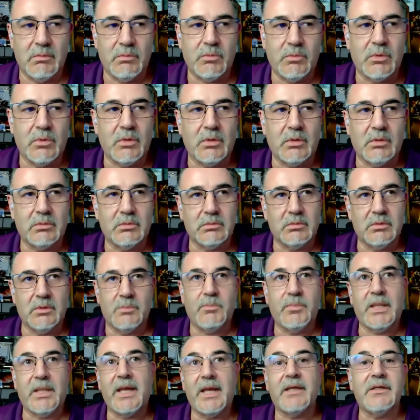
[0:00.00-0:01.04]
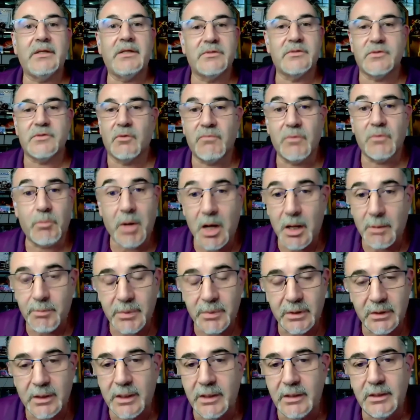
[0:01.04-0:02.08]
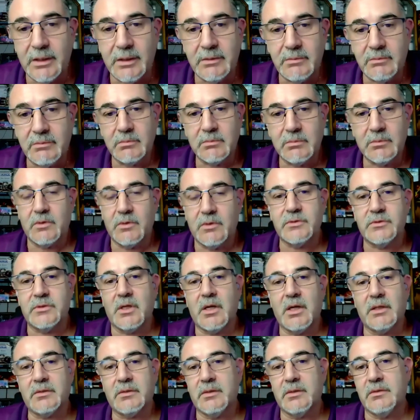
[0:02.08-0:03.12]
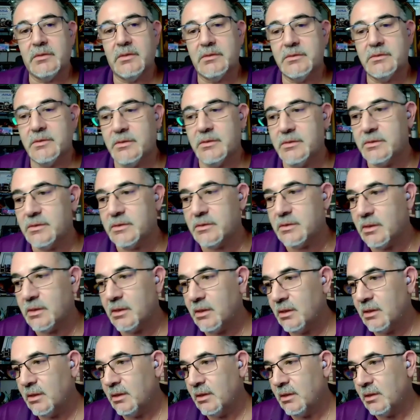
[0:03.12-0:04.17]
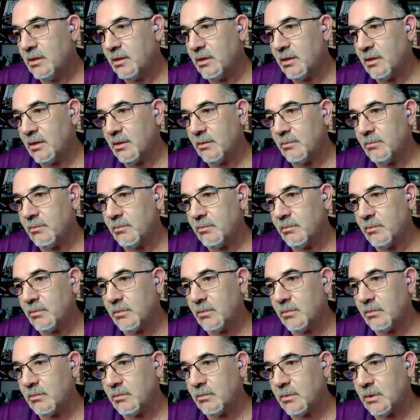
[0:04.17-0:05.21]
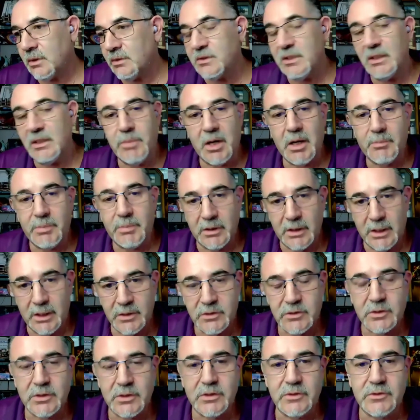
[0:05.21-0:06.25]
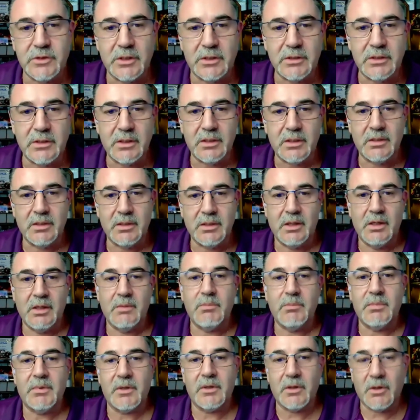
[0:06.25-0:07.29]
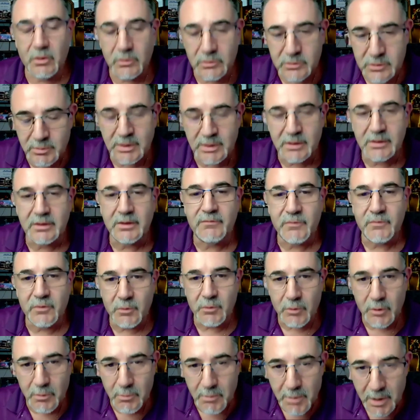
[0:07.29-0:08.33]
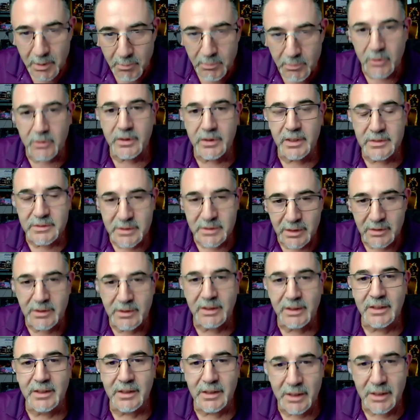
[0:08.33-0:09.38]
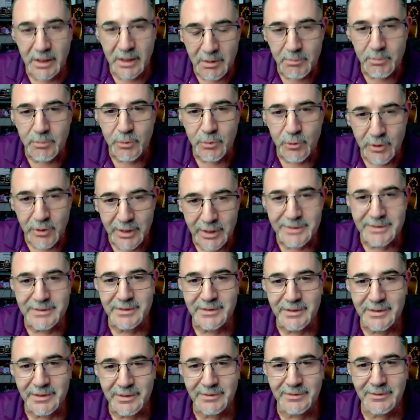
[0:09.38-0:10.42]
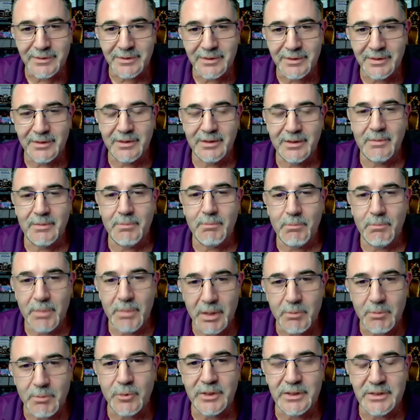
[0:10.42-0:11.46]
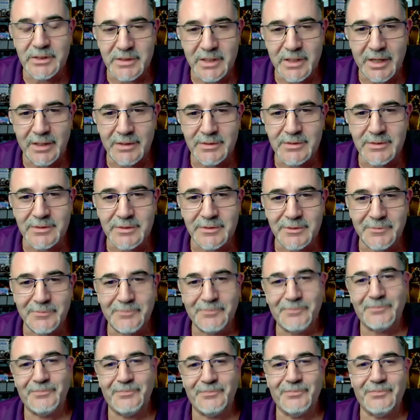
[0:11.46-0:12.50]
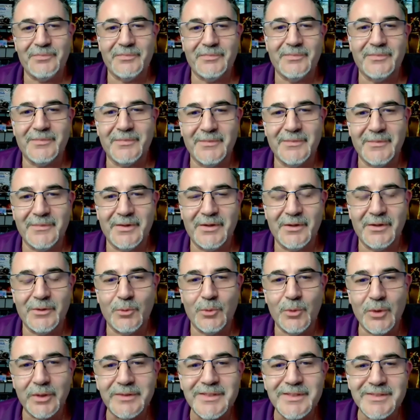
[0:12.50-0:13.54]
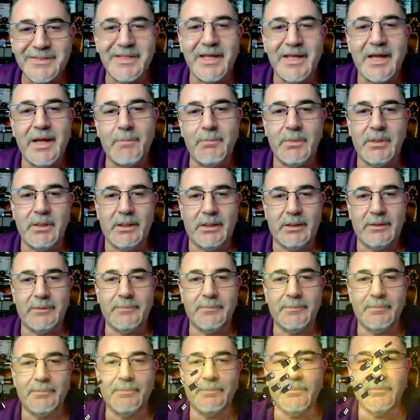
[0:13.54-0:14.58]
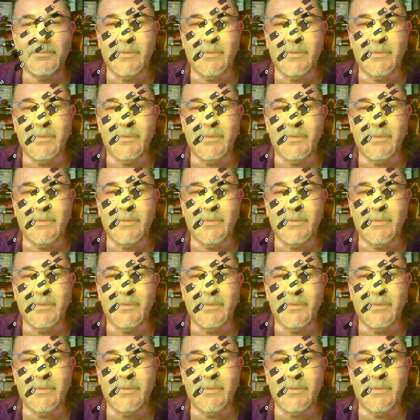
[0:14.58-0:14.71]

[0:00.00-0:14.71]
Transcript: the planet is overpopulated. There's talk that this is a depopulation agenda. But ultimately, if you remember, they said they can imprint memory sets. What does that mean?